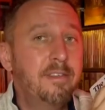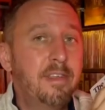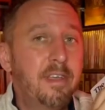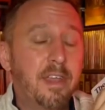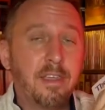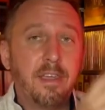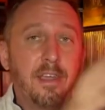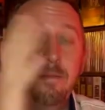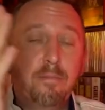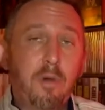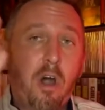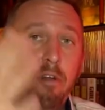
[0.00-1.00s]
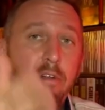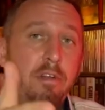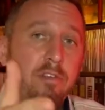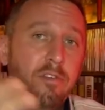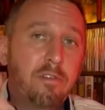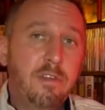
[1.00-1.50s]
And again, modern
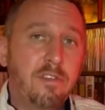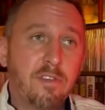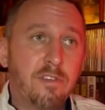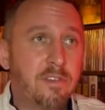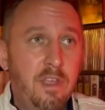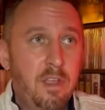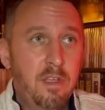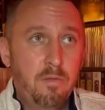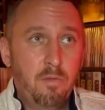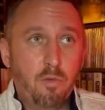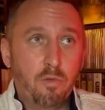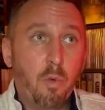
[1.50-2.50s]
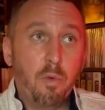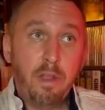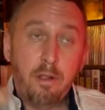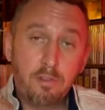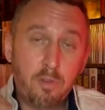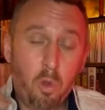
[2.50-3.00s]
history, just what we are
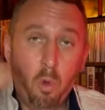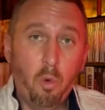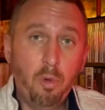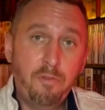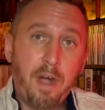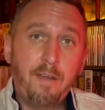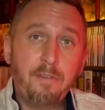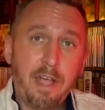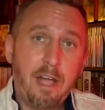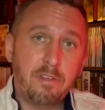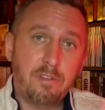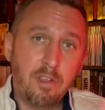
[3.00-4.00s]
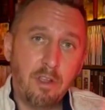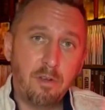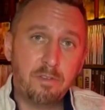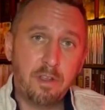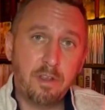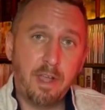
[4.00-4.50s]
told 5,000 years to
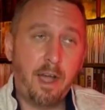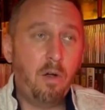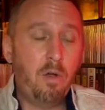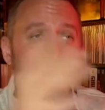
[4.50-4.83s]
now,